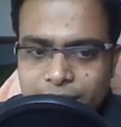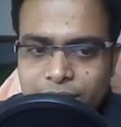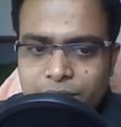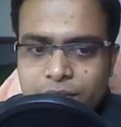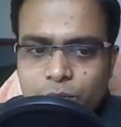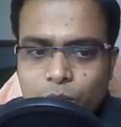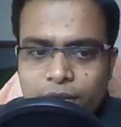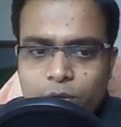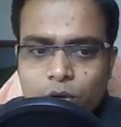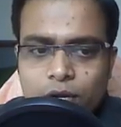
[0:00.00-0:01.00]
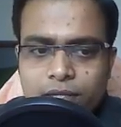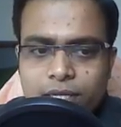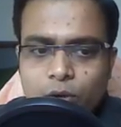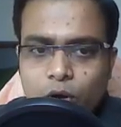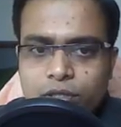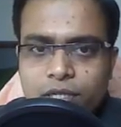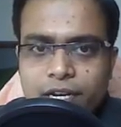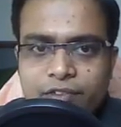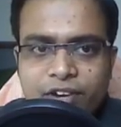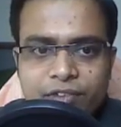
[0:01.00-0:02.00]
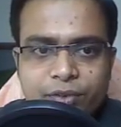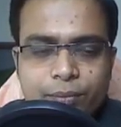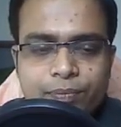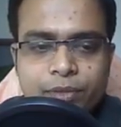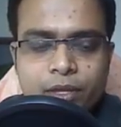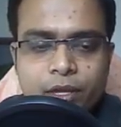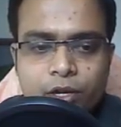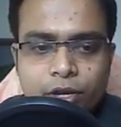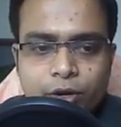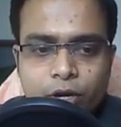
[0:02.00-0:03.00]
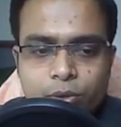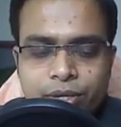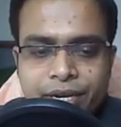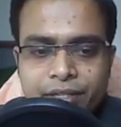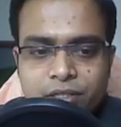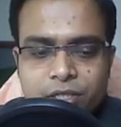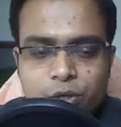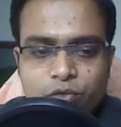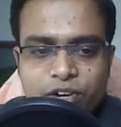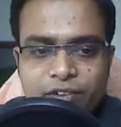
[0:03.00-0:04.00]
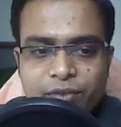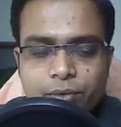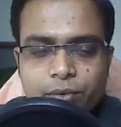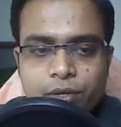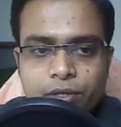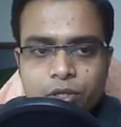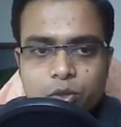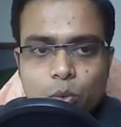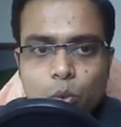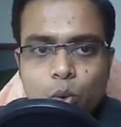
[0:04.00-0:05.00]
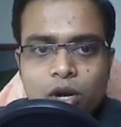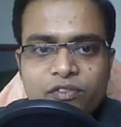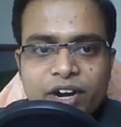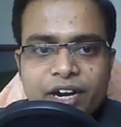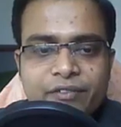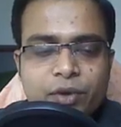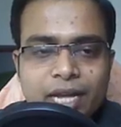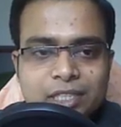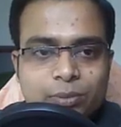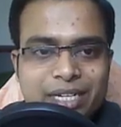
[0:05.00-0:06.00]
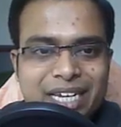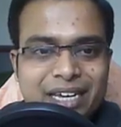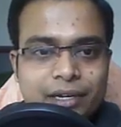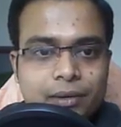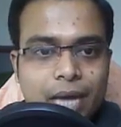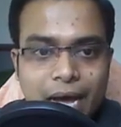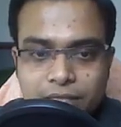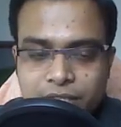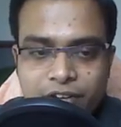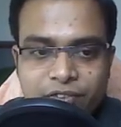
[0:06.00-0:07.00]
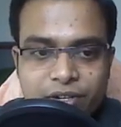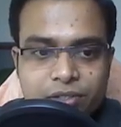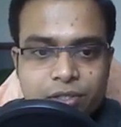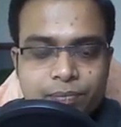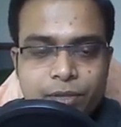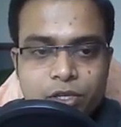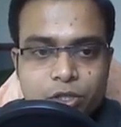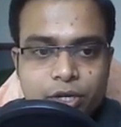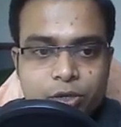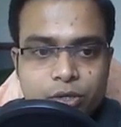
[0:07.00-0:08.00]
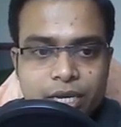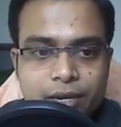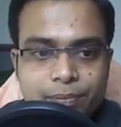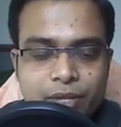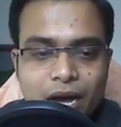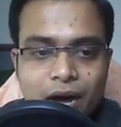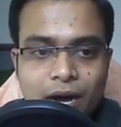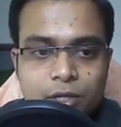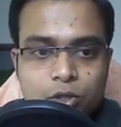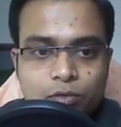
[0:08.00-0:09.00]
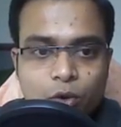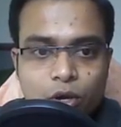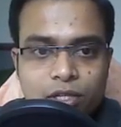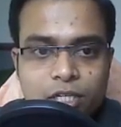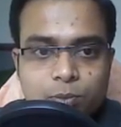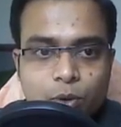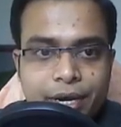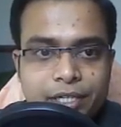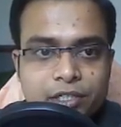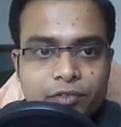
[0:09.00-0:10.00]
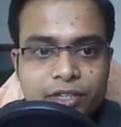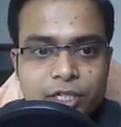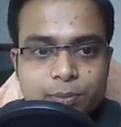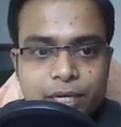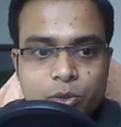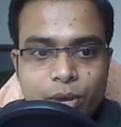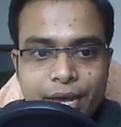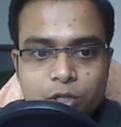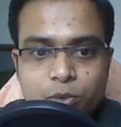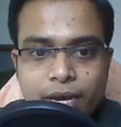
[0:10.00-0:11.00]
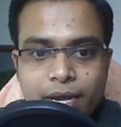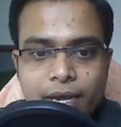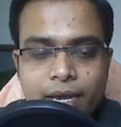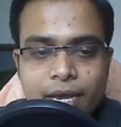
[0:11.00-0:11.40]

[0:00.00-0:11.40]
and this is what I call the auxiliary front view. Now, in order to create this new front view, this old front view has to be taken as the reference. So you need to take arcs of all these points with respect to xy